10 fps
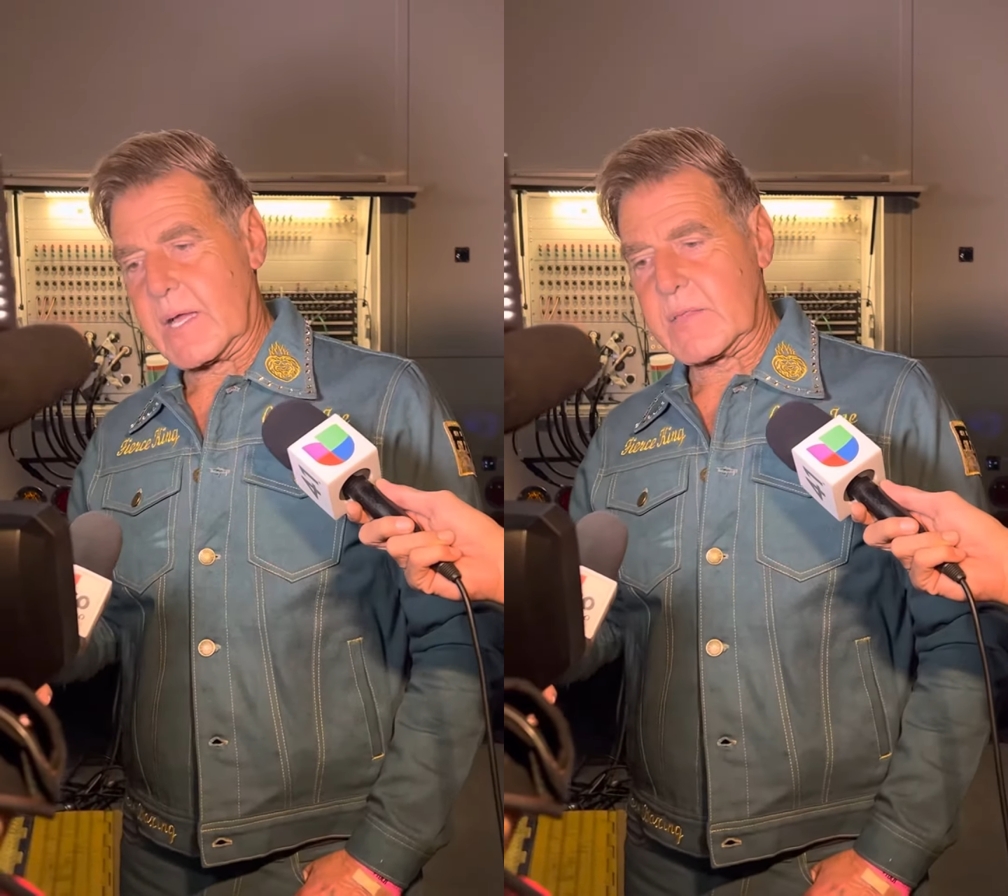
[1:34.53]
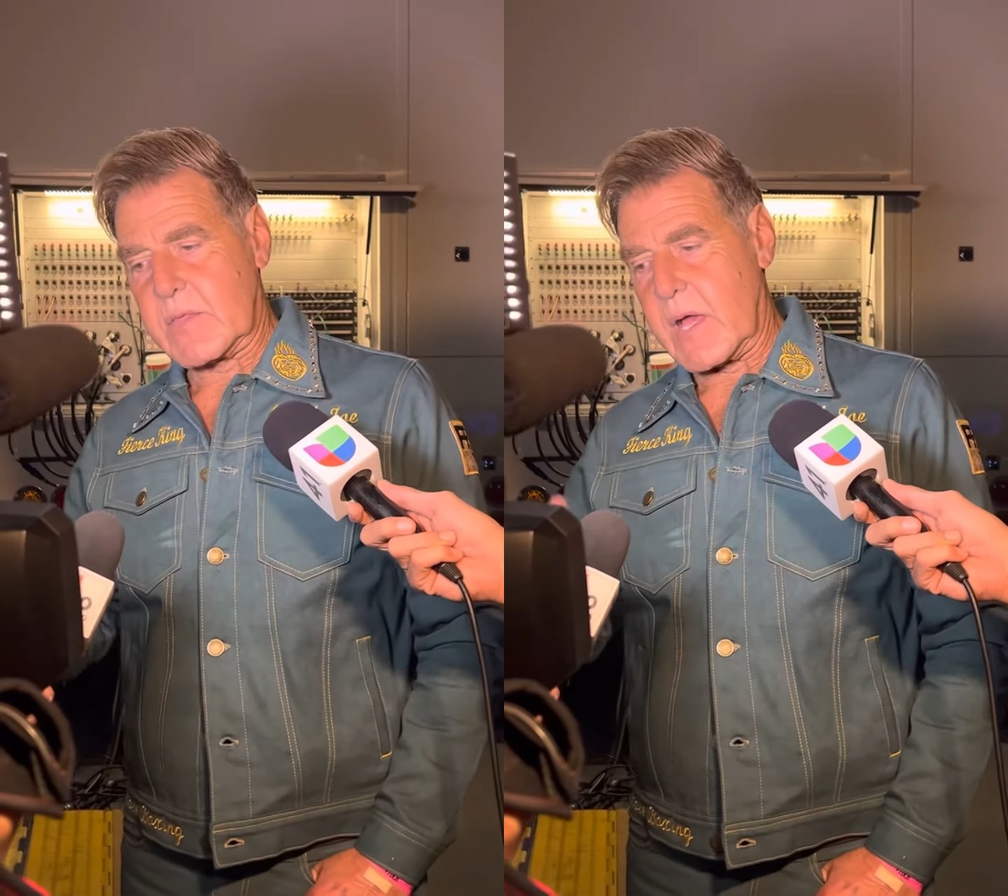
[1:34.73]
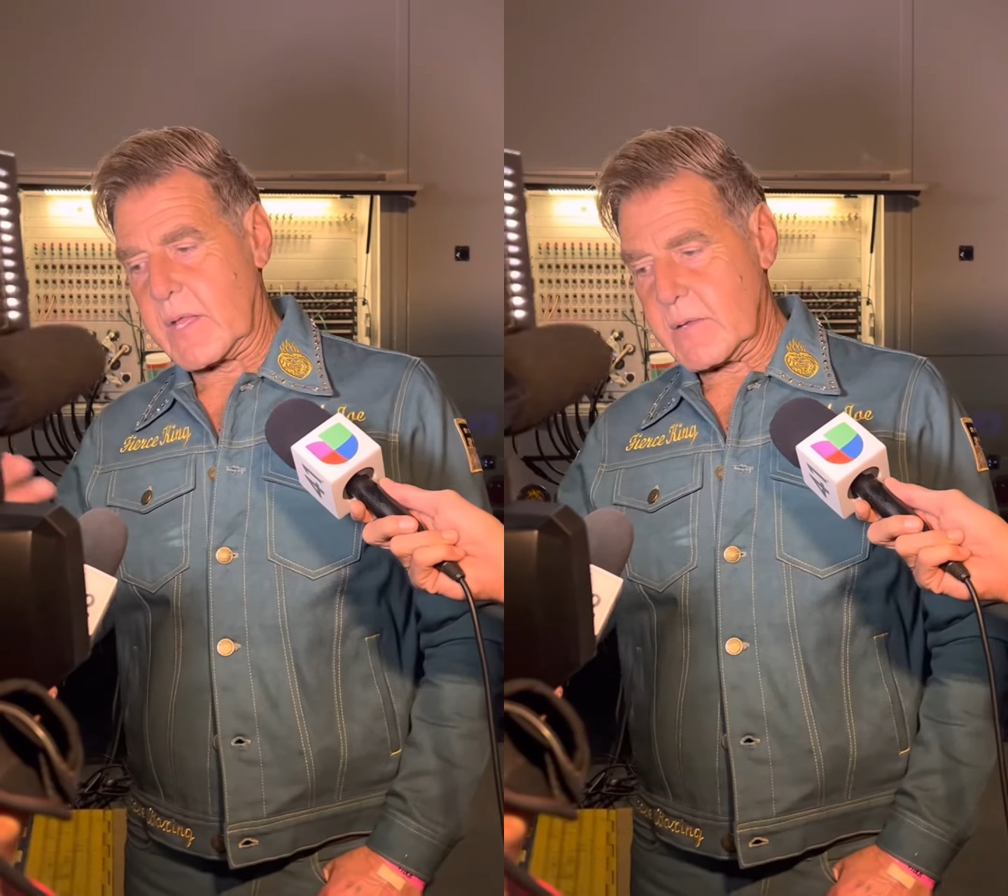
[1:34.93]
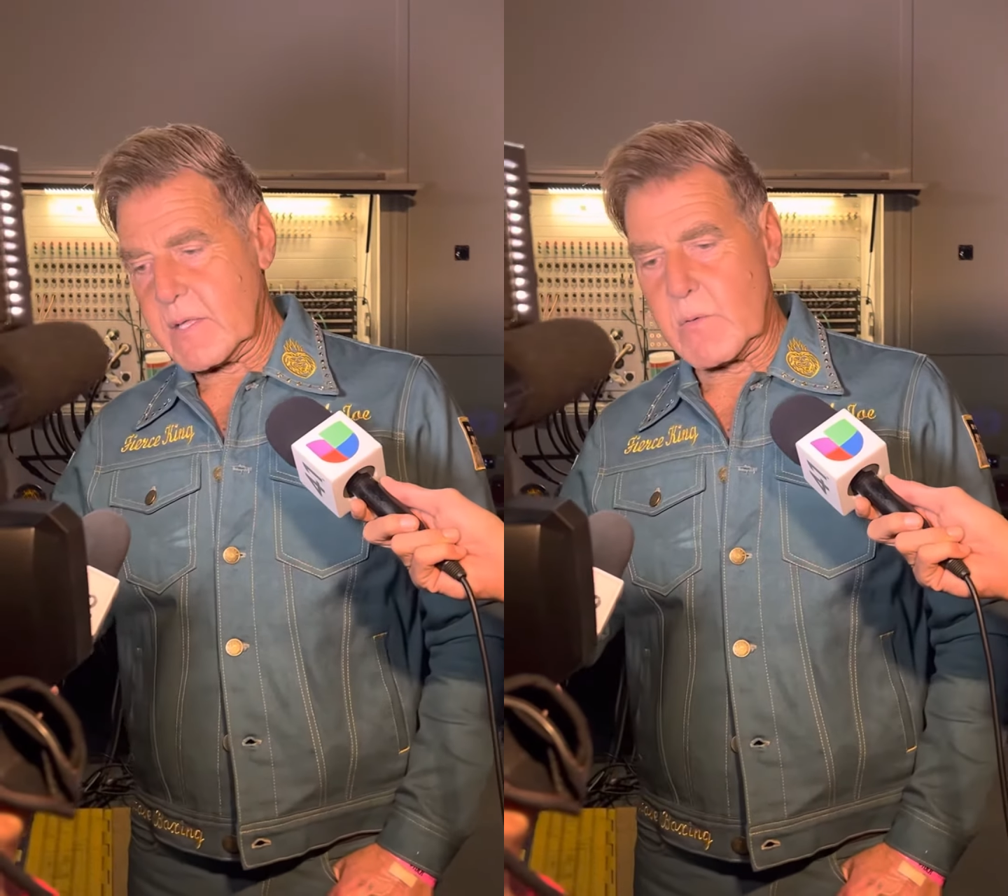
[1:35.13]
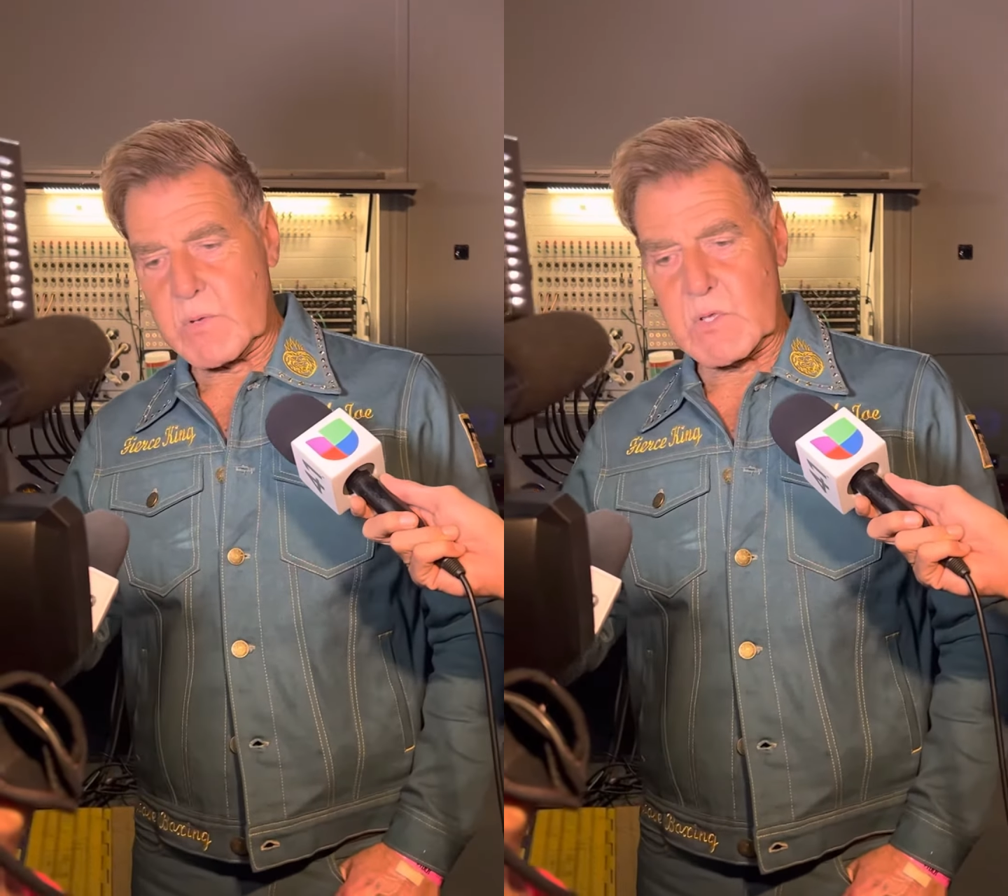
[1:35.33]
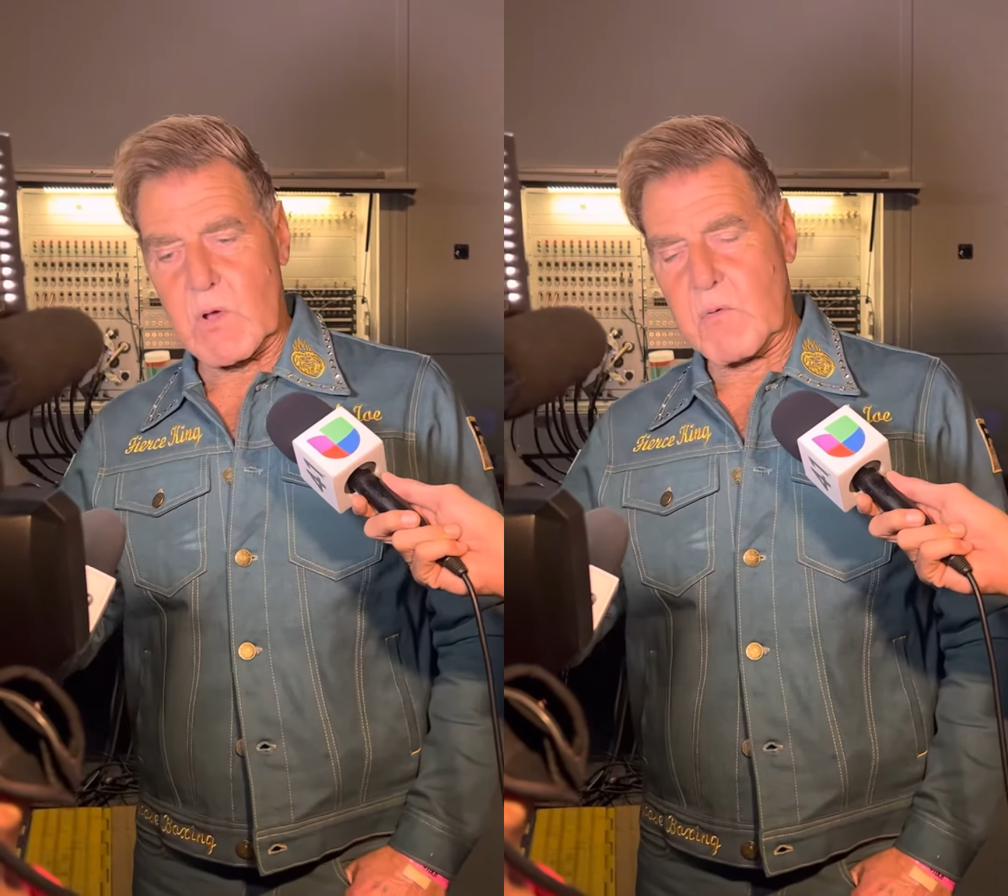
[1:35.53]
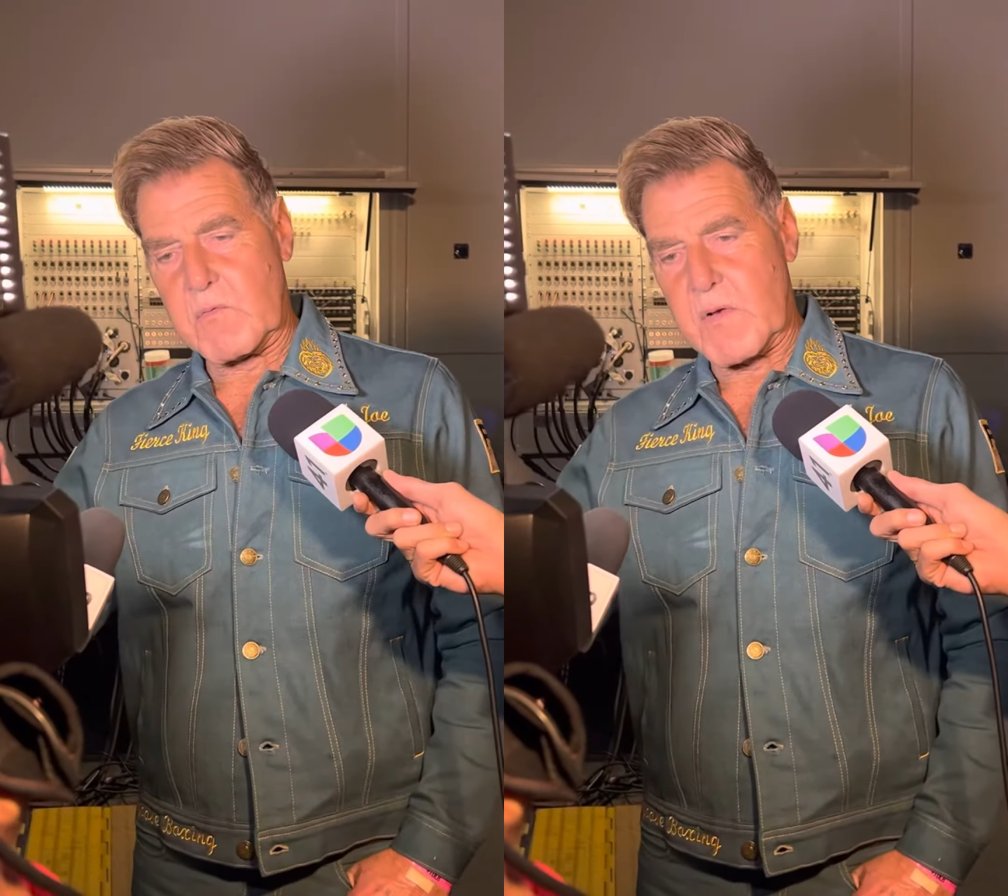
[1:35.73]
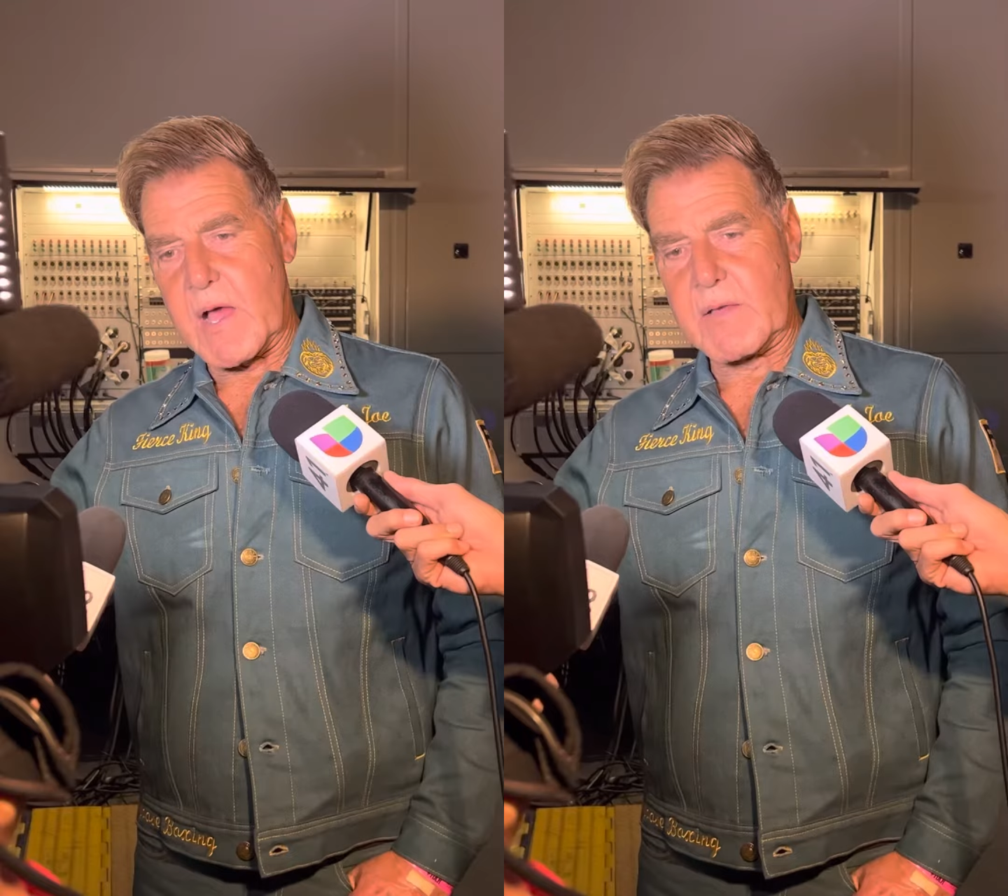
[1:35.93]
I thought it would go
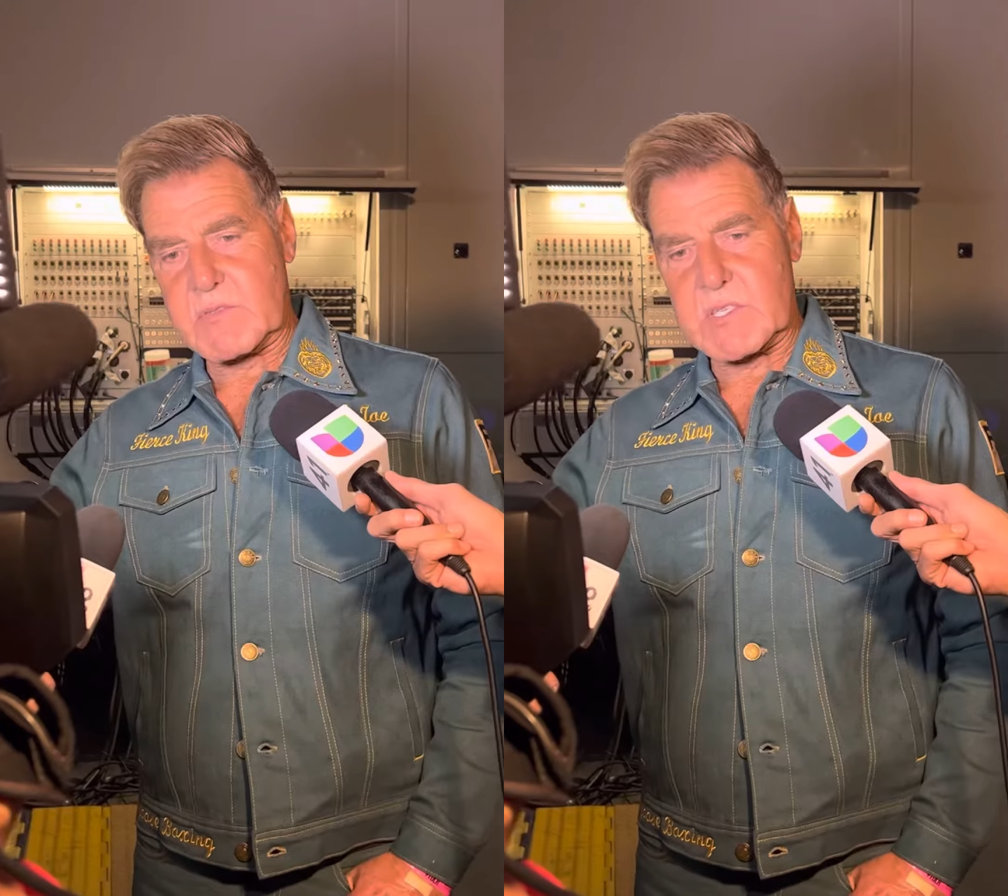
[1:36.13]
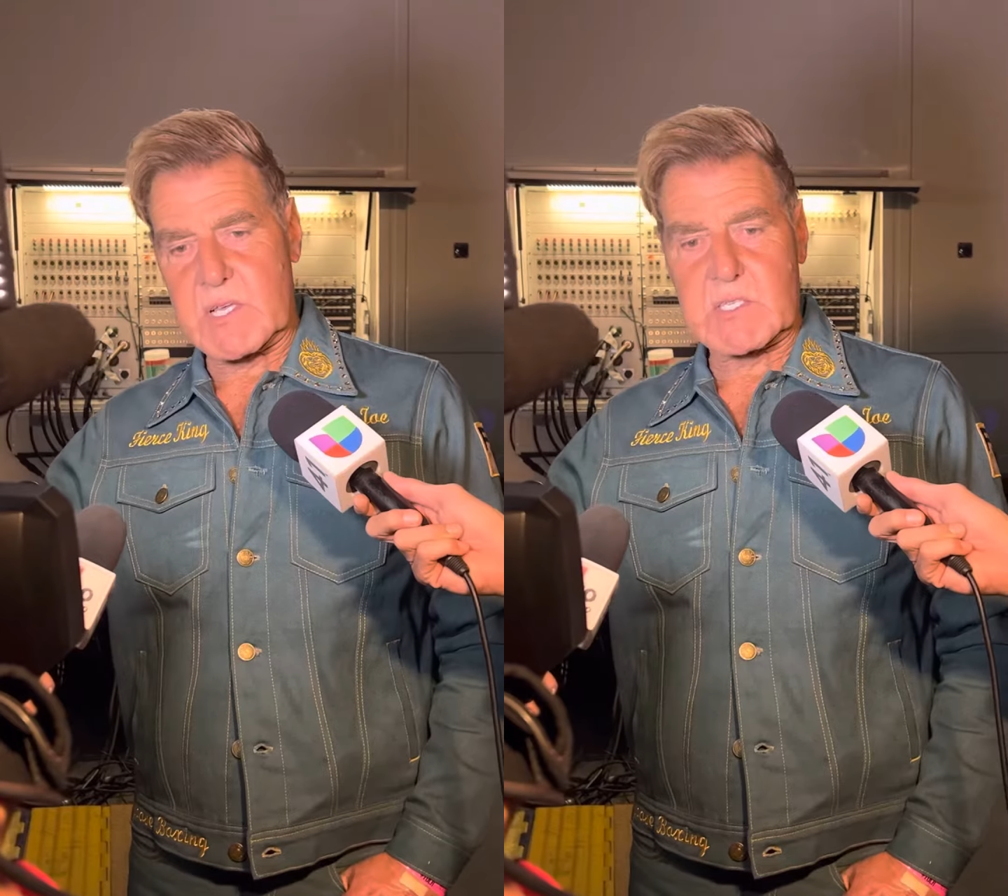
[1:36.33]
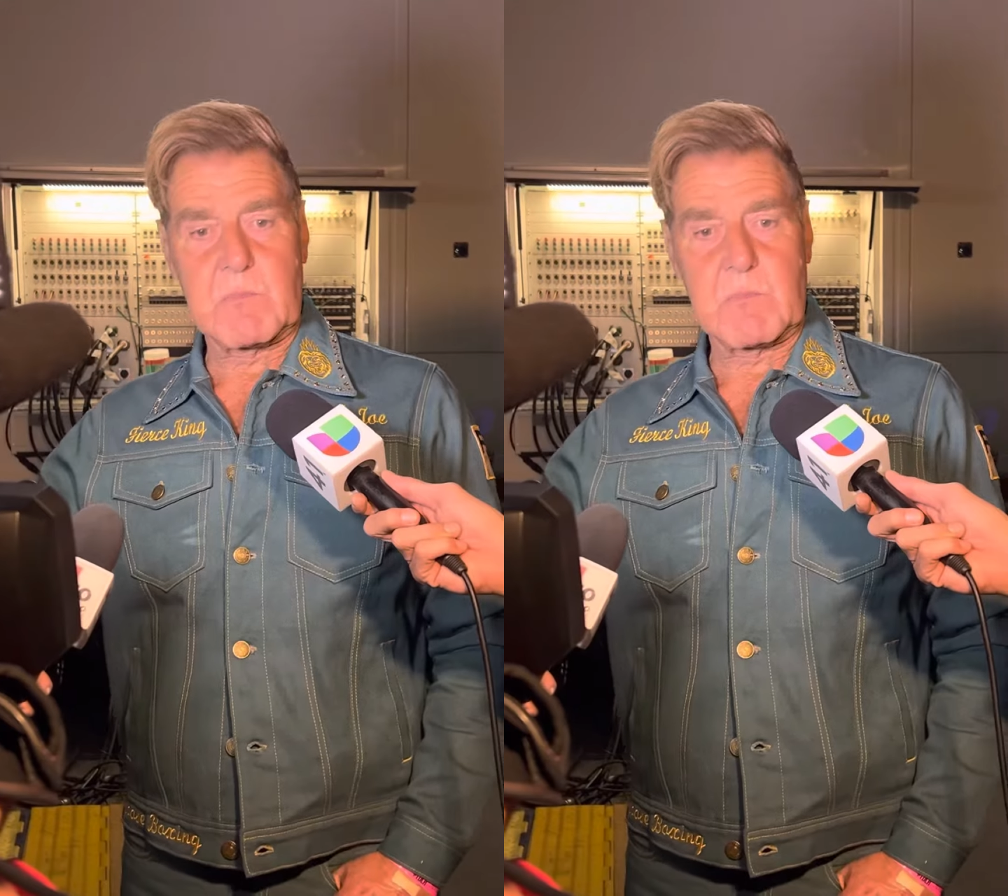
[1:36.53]
five, six,